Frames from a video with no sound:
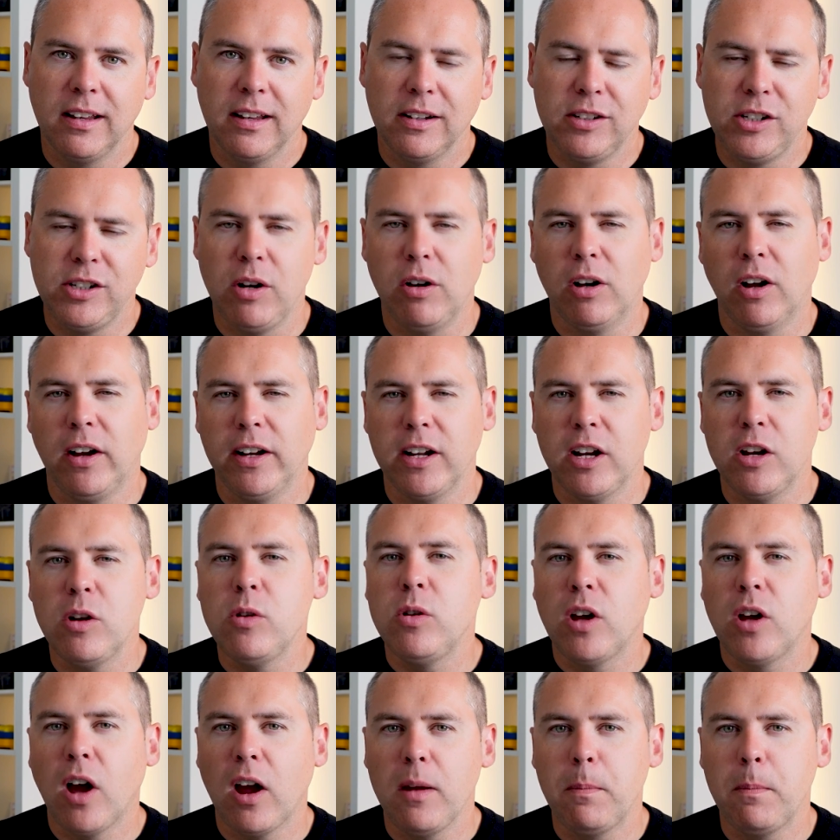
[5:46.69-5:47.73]
Do you like the new
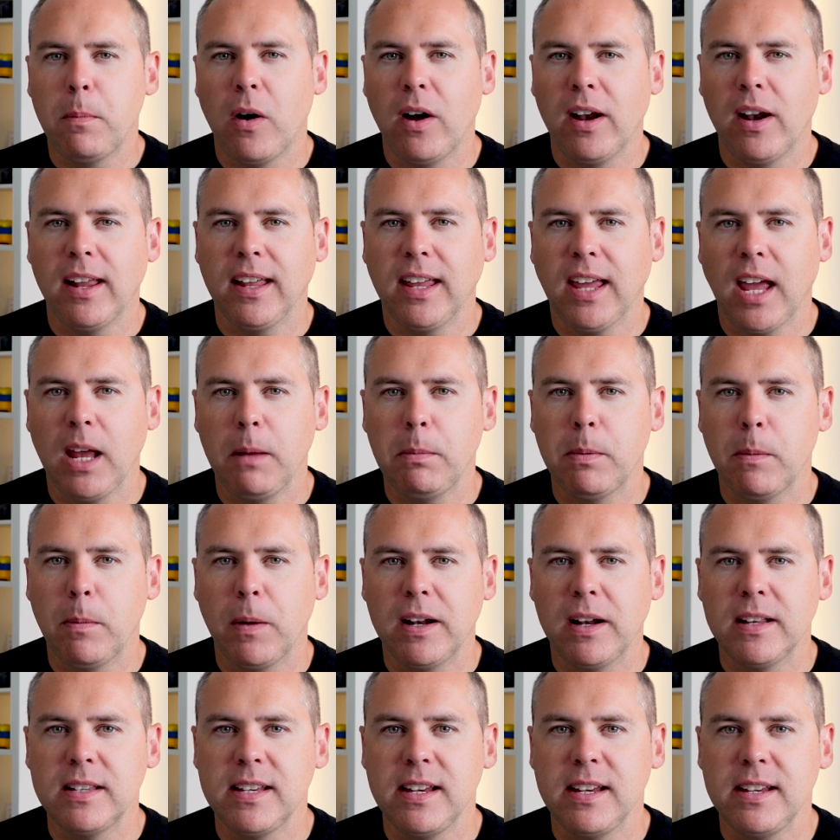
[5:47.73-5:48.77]
Copilot
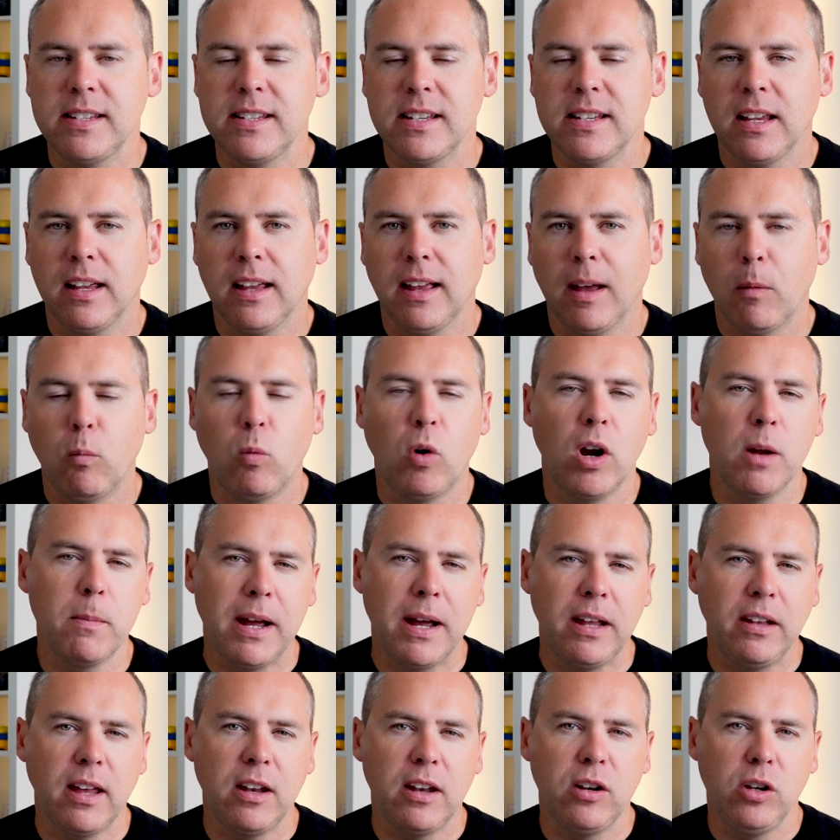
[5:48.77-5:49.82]
capabilities? And what
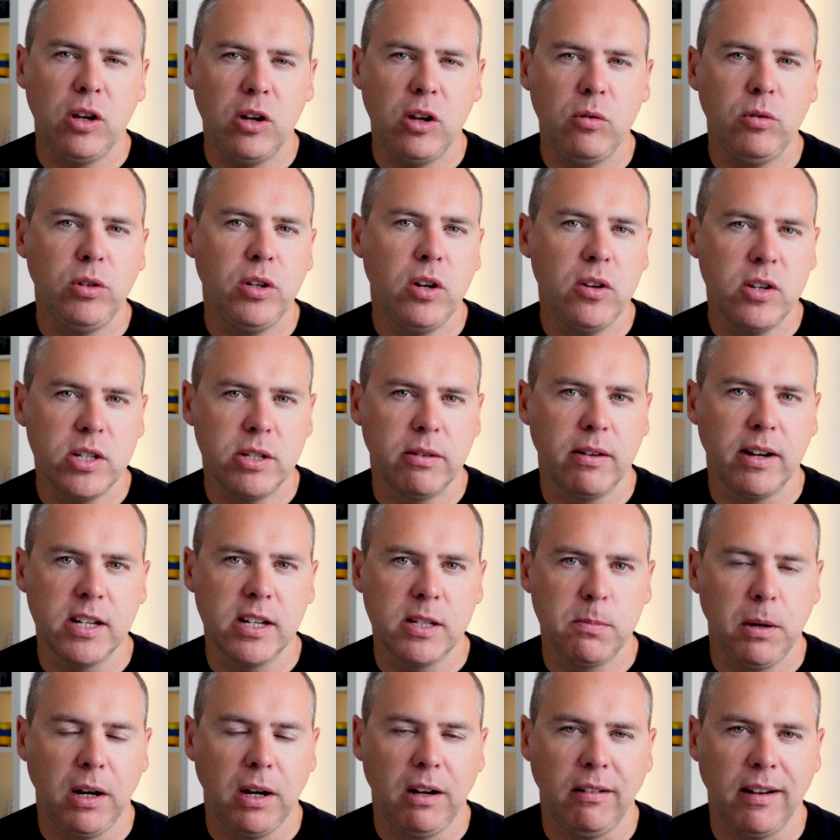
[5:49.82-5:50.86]
about that new user
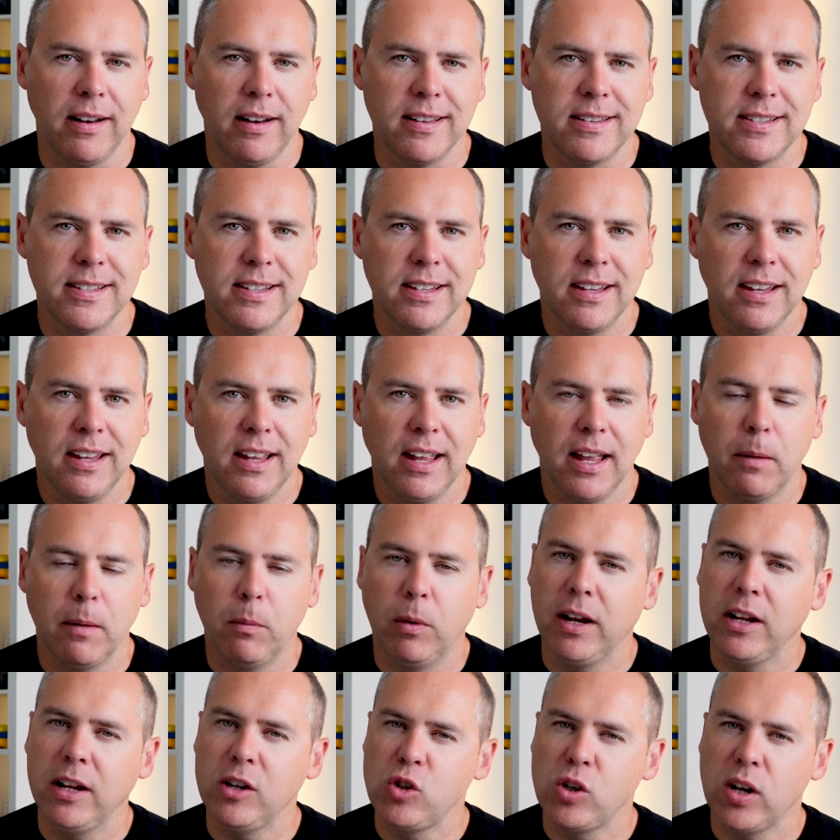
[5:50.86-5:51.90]
experience? And
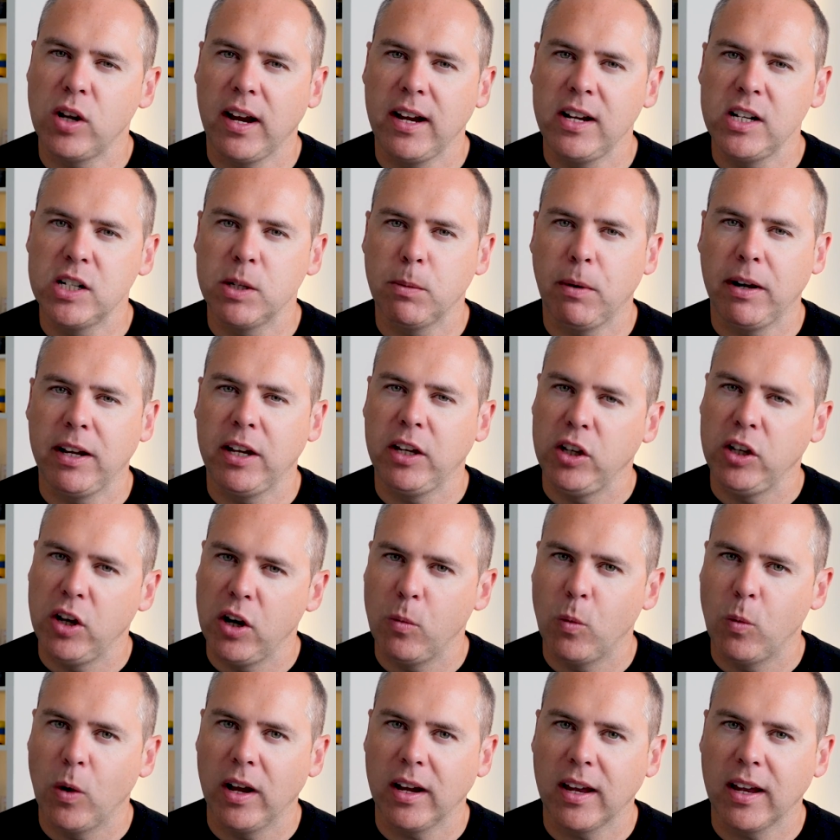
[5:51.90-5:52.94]
will it change the way that you
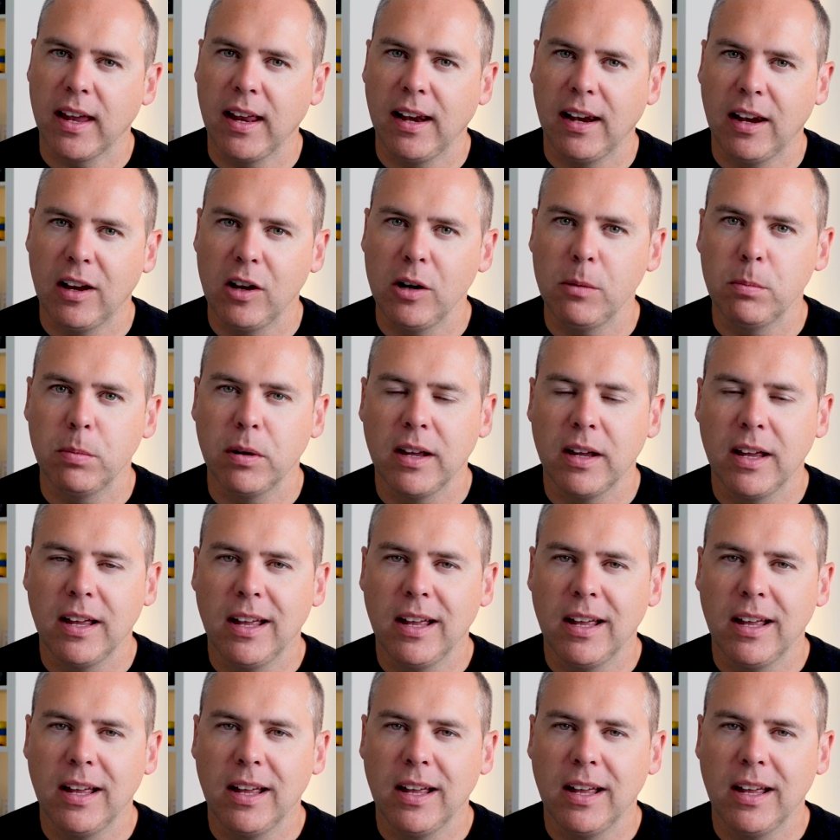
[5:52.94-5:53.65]
work in Loop?